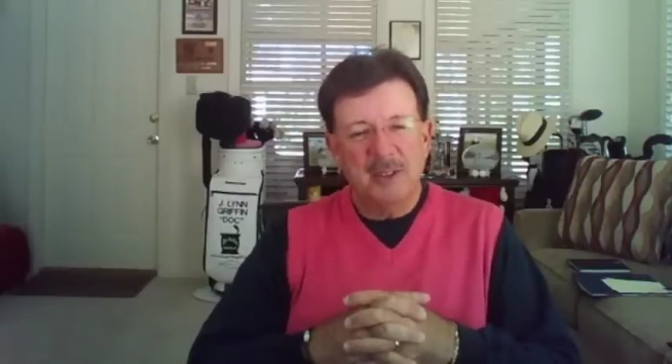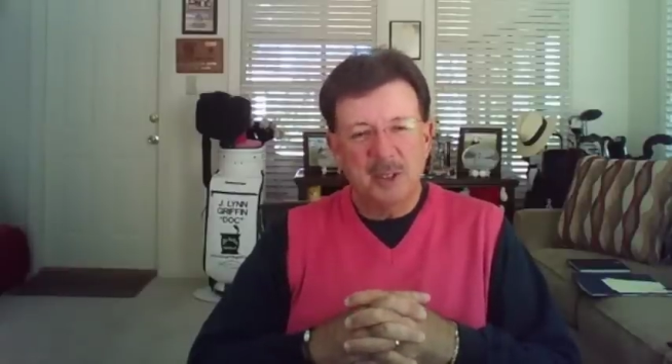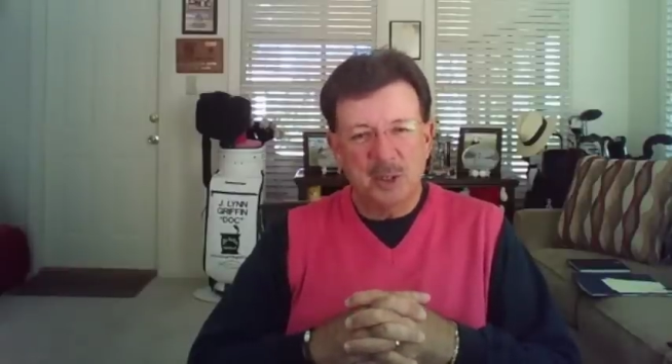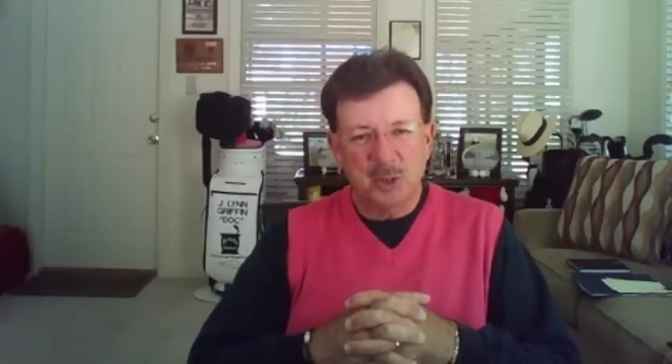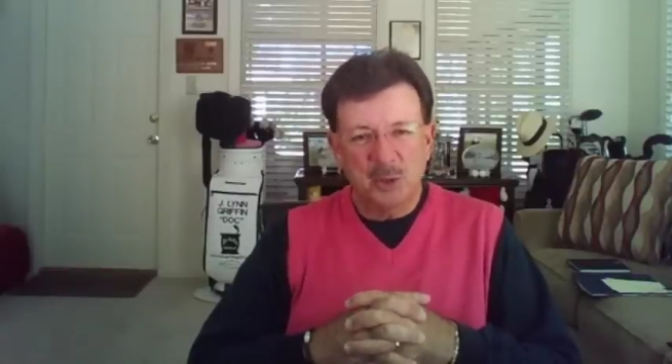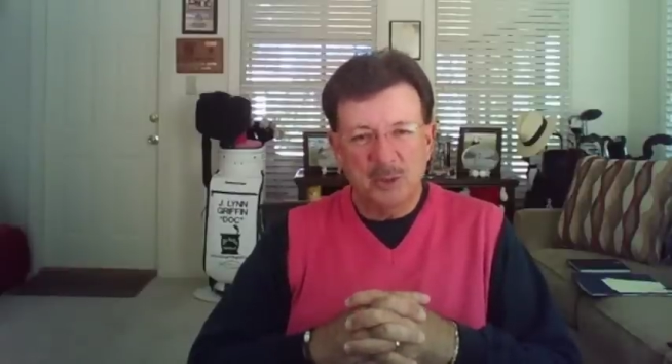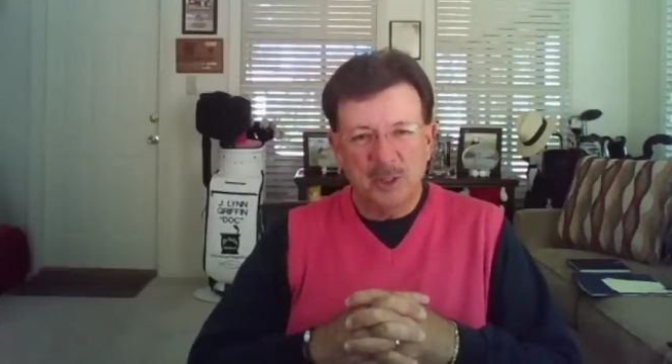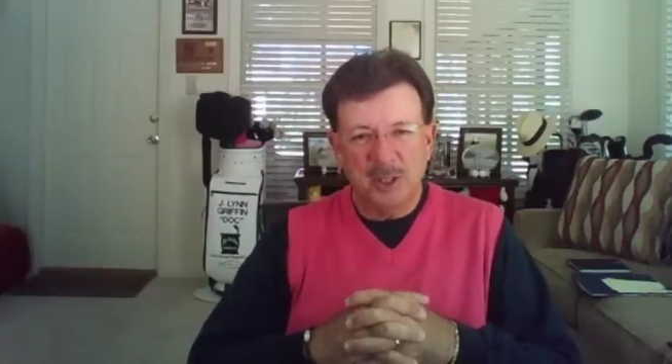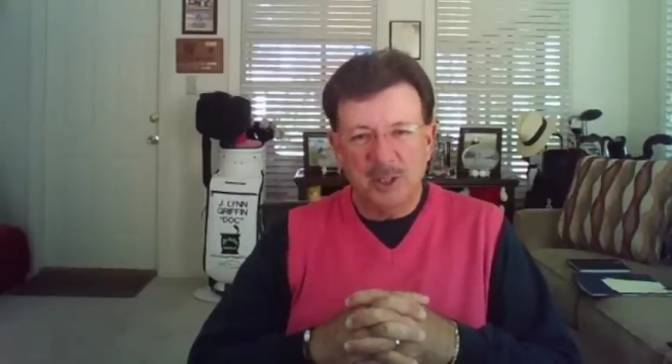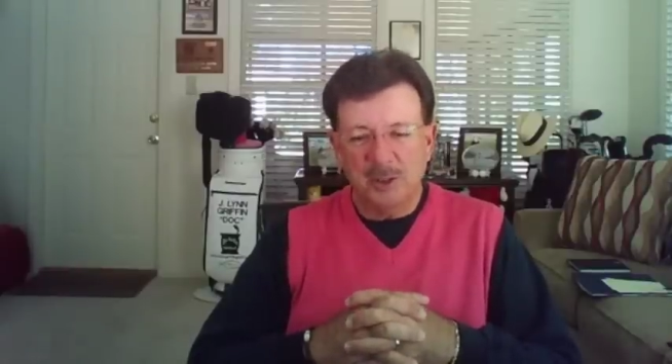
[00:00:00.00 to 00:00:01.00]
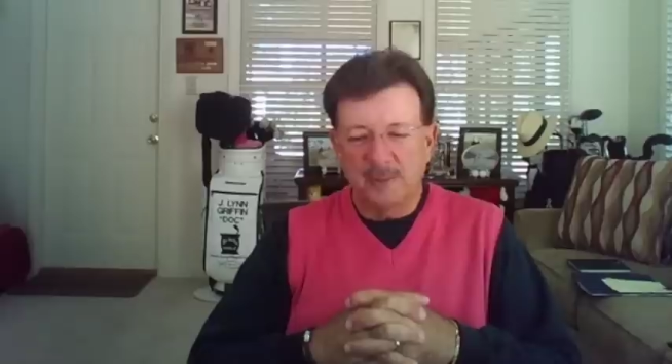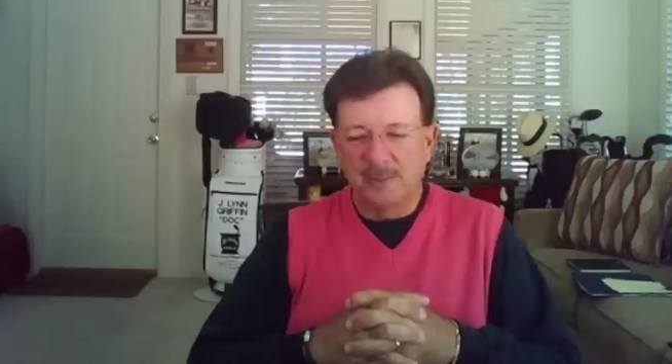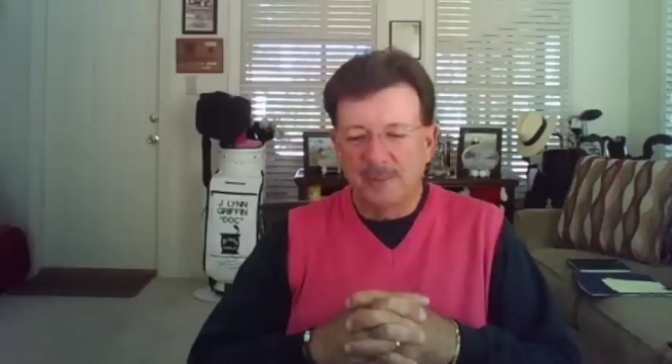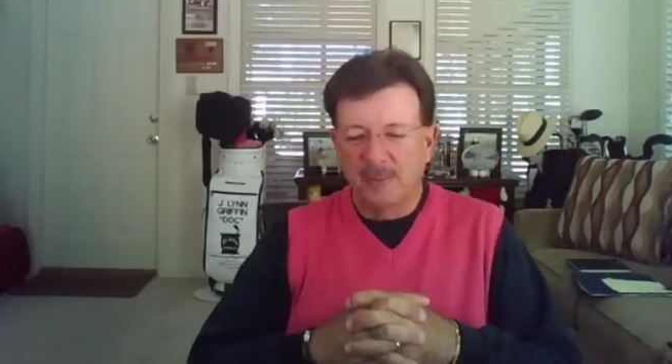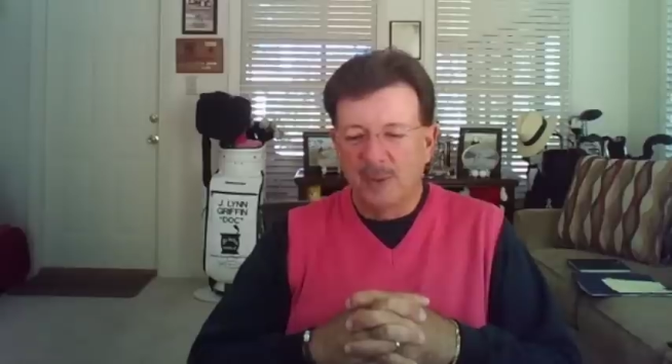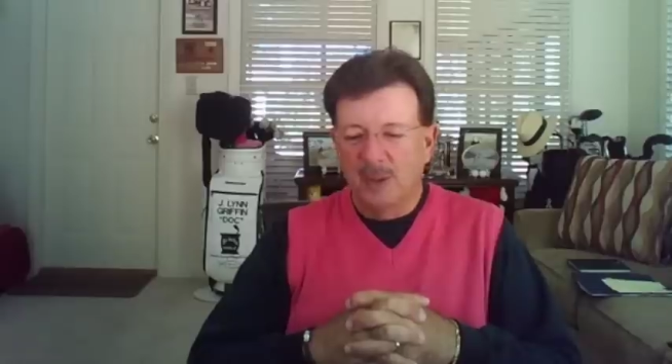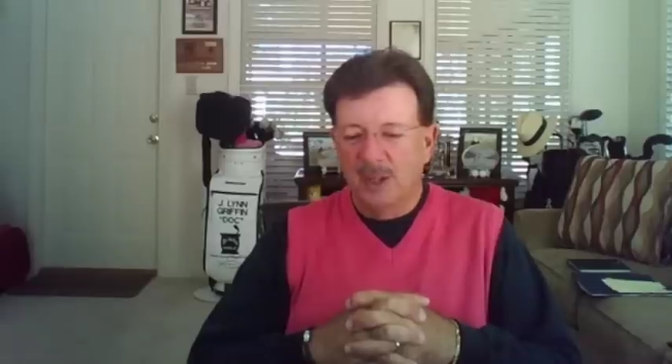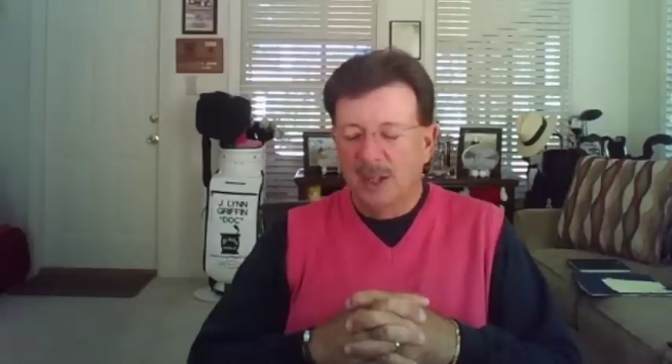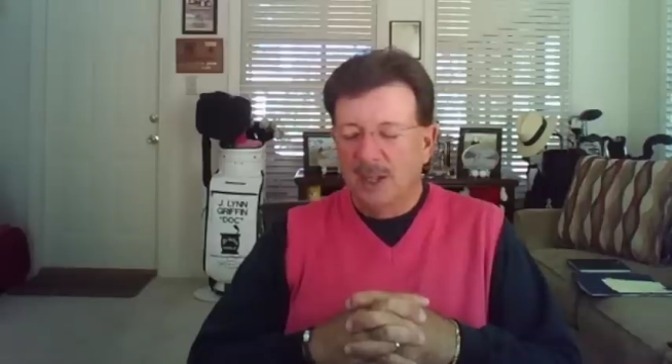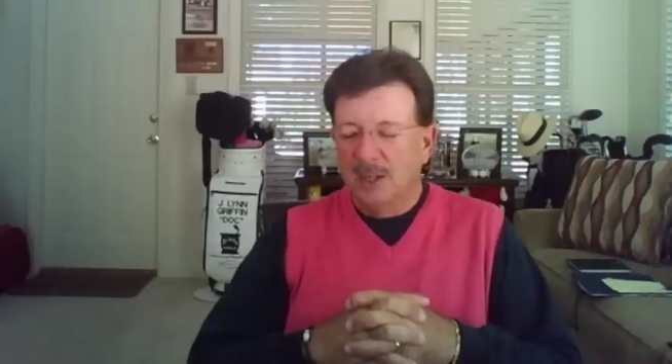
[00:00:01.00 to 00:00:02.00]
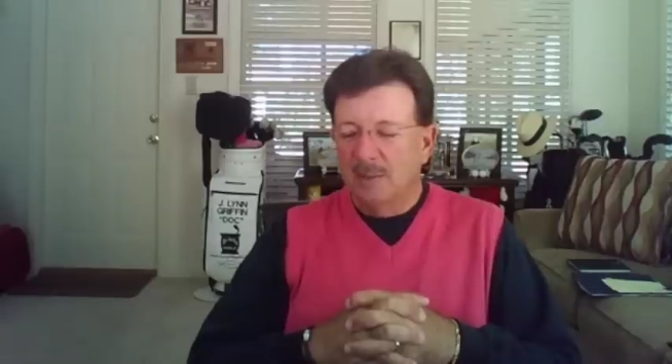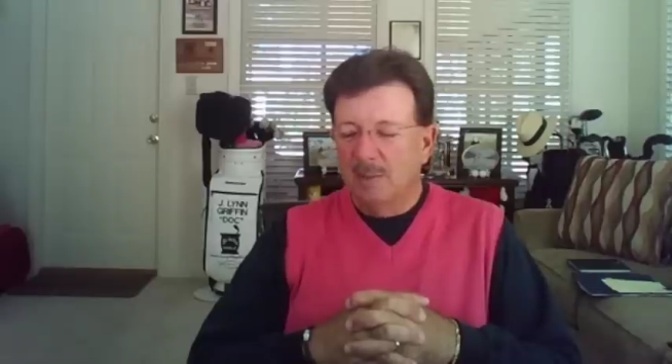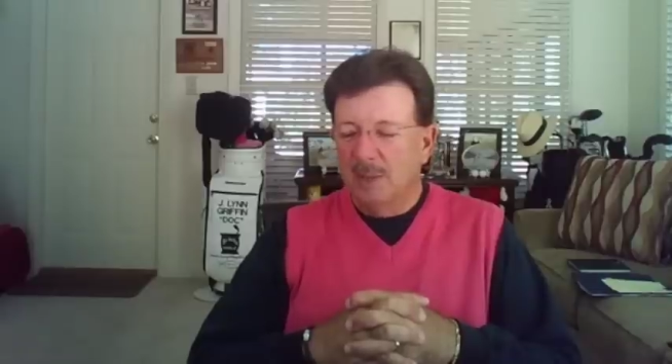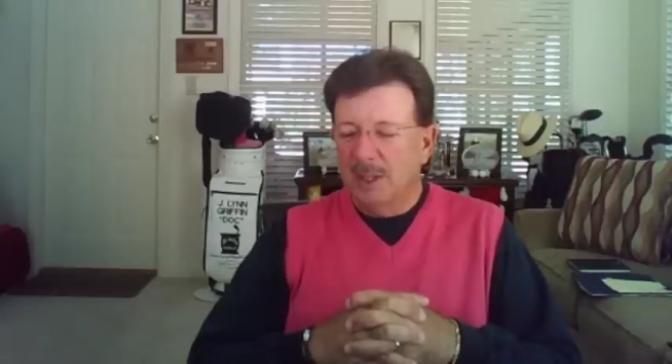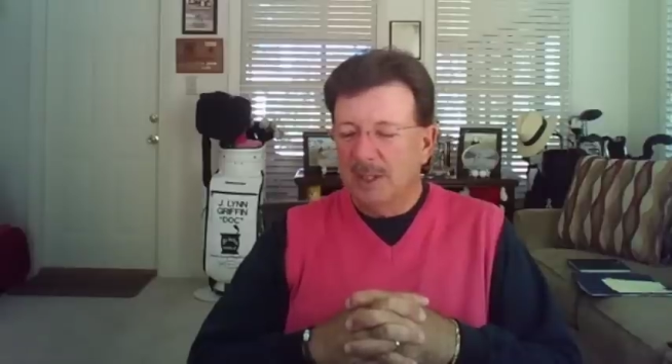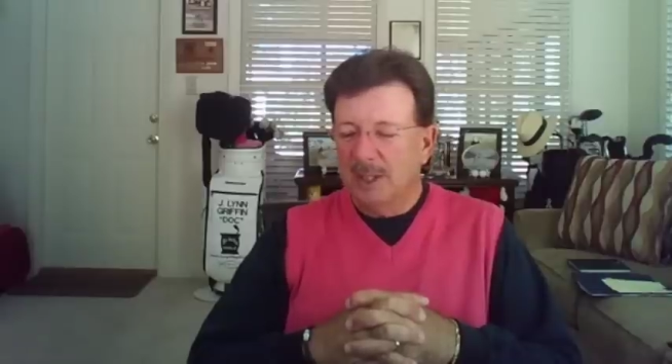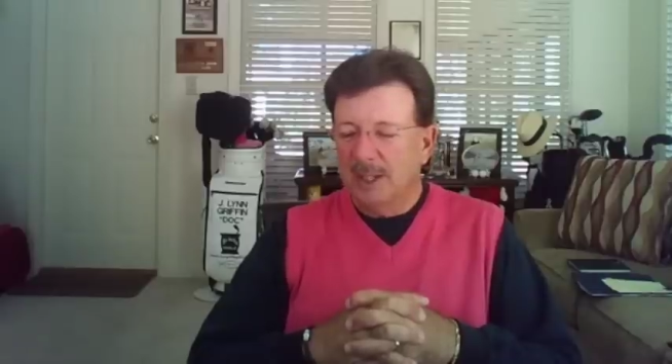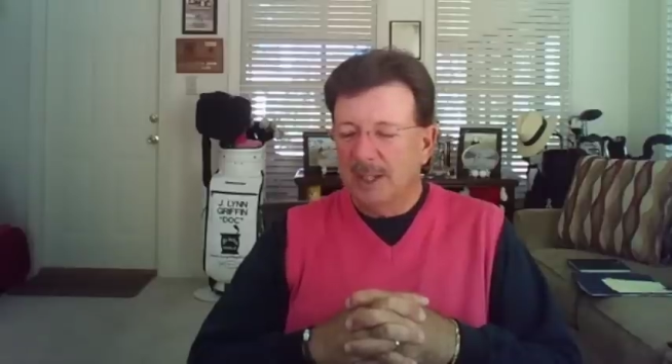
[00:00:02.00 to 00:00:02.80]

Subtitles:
it as a souvenir. But